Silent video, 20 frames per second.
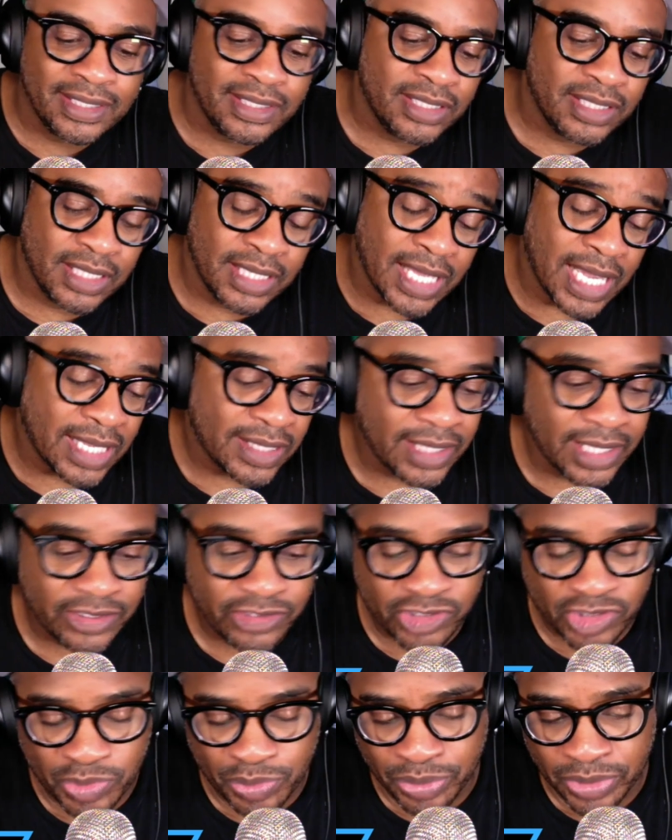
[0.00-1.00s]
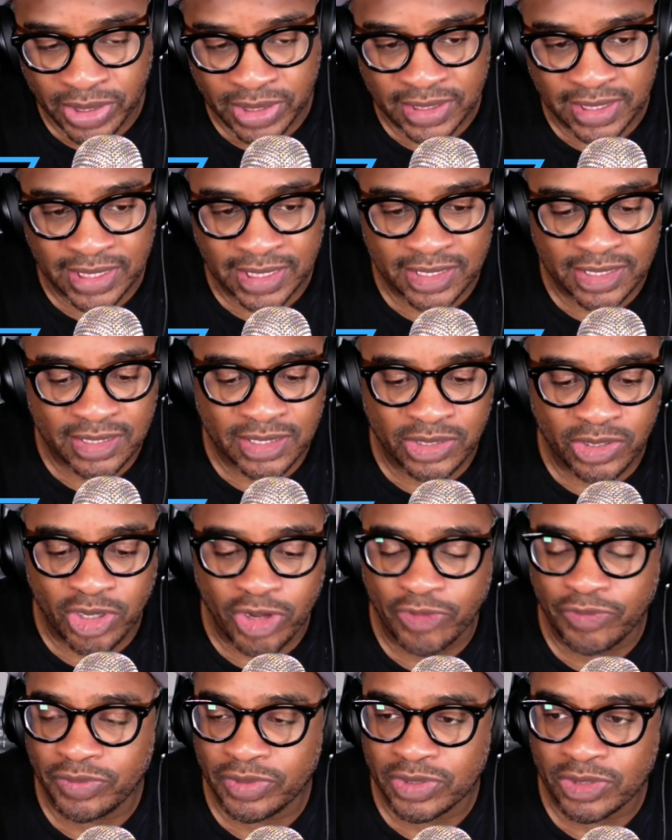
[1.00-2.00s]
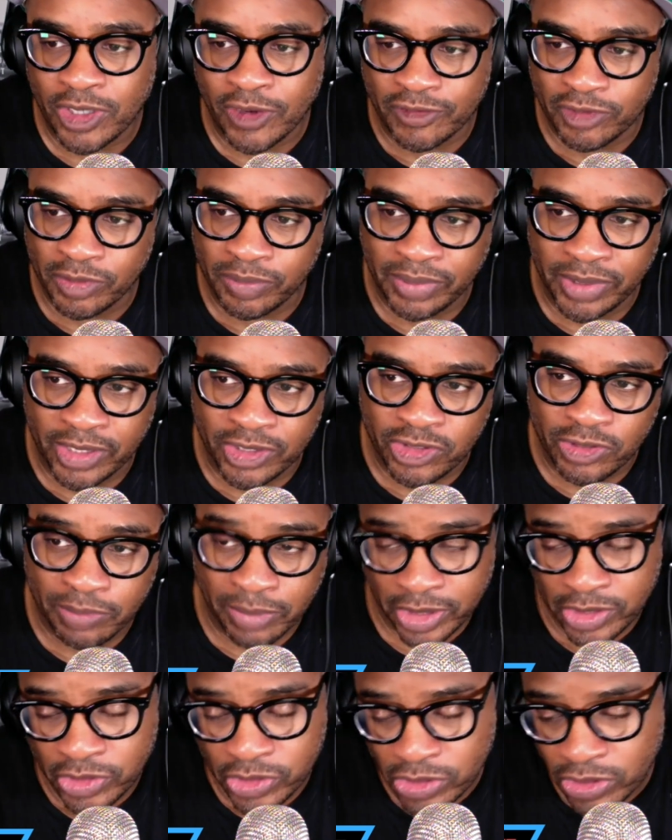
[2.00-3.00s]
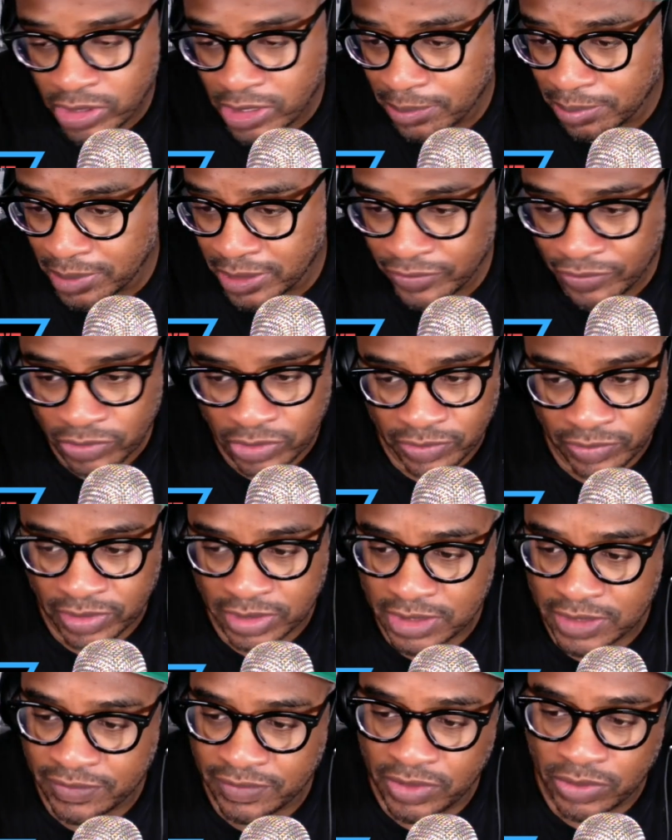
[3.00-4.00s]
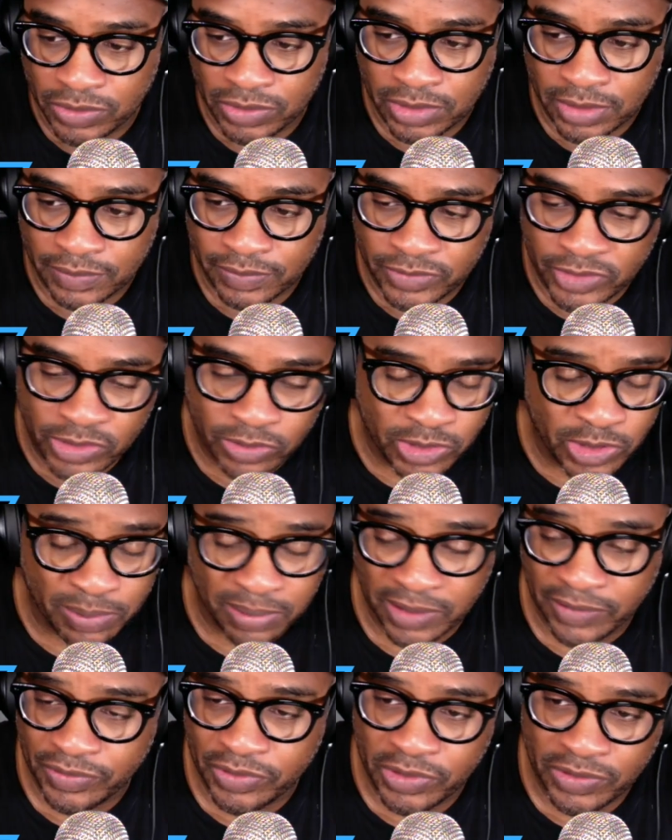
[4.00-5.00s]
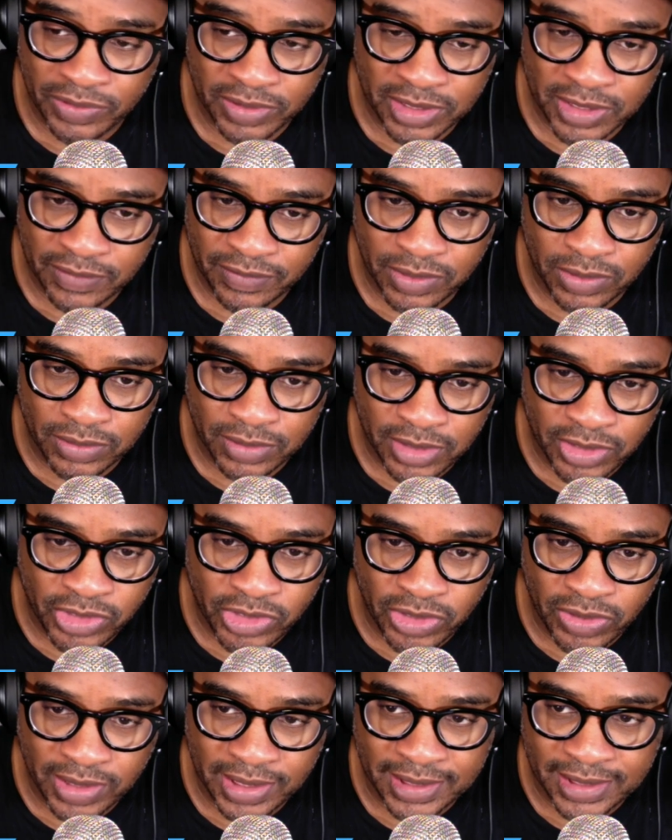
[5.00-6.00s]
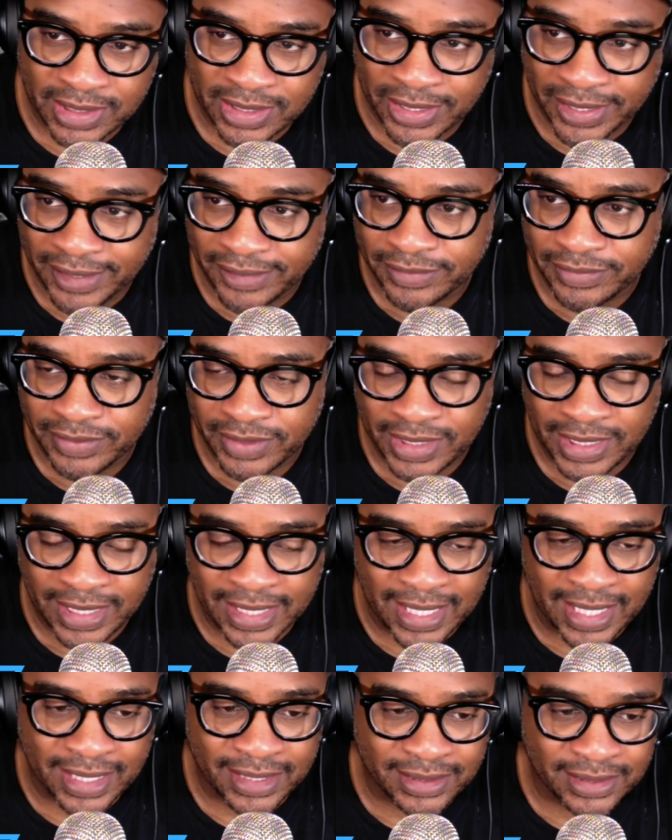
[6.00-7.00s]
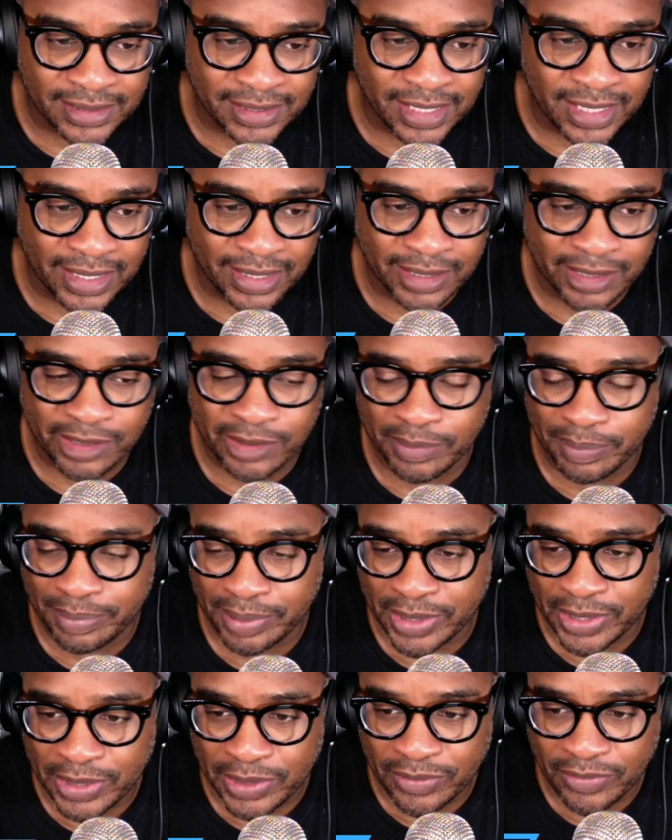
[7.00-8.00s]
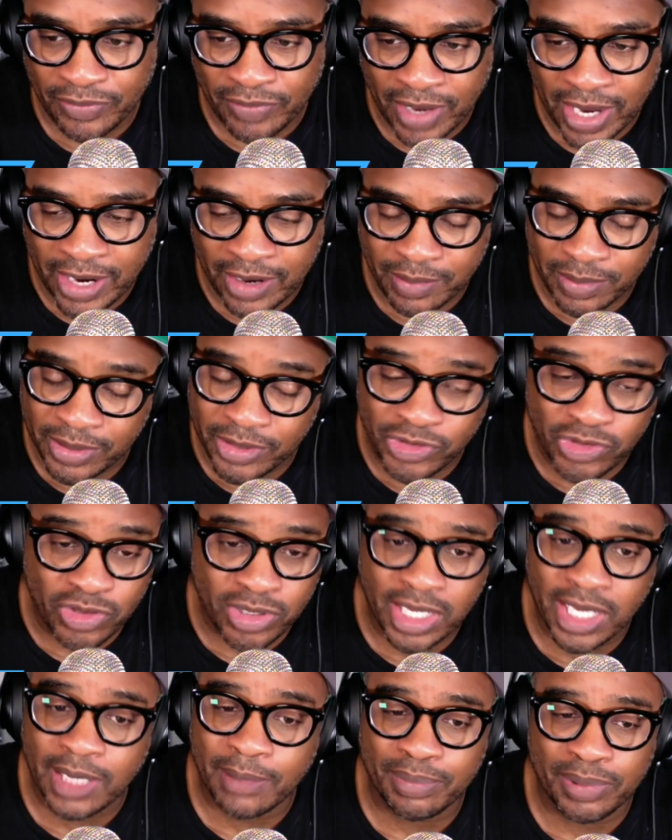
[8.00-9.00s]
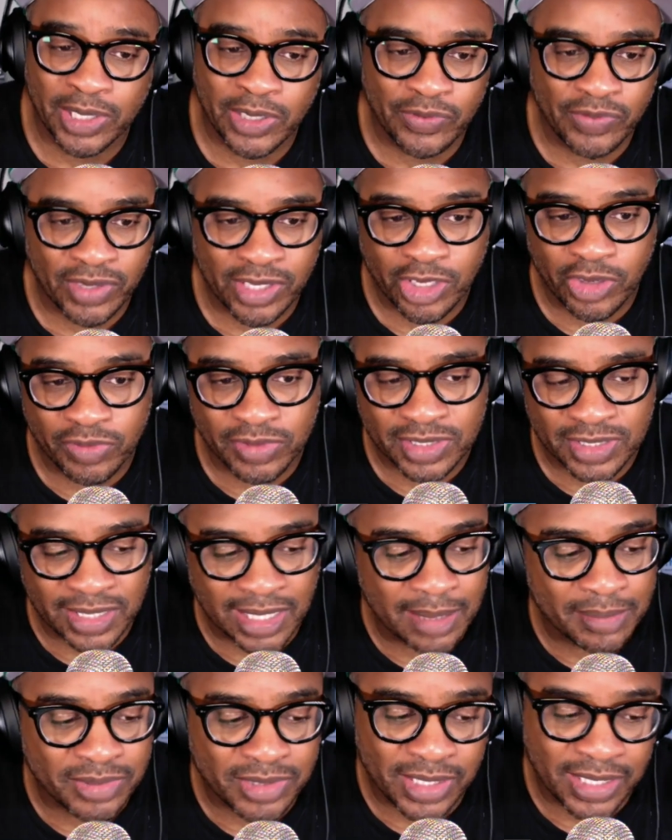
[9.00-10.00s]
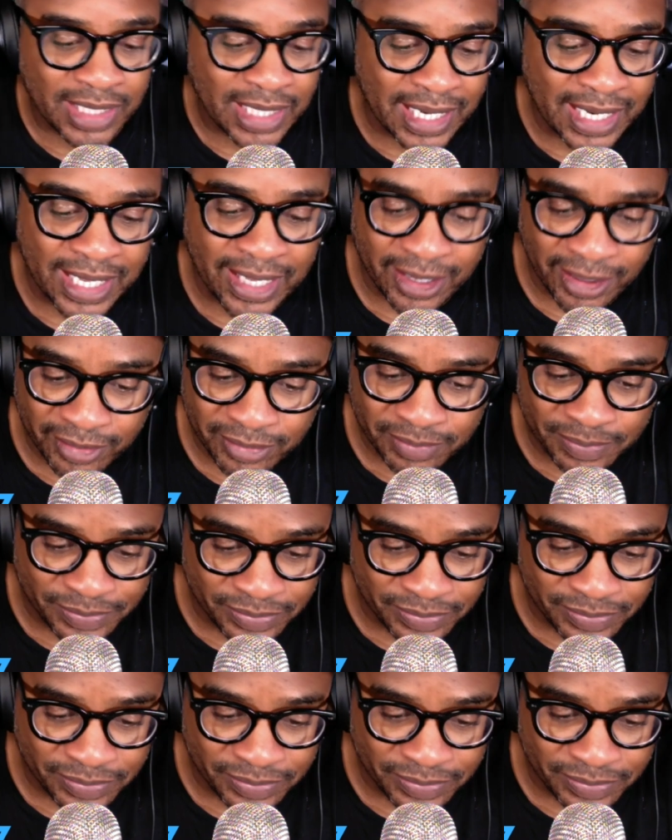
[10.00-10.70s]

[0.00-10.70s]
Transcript: the guy that just brings instant offense off the bench. But you know he played for University of Houston. So when you play for University of Houston, you know he's tough and he has a competitive fire, because you can't play for Kevin Sampson and not have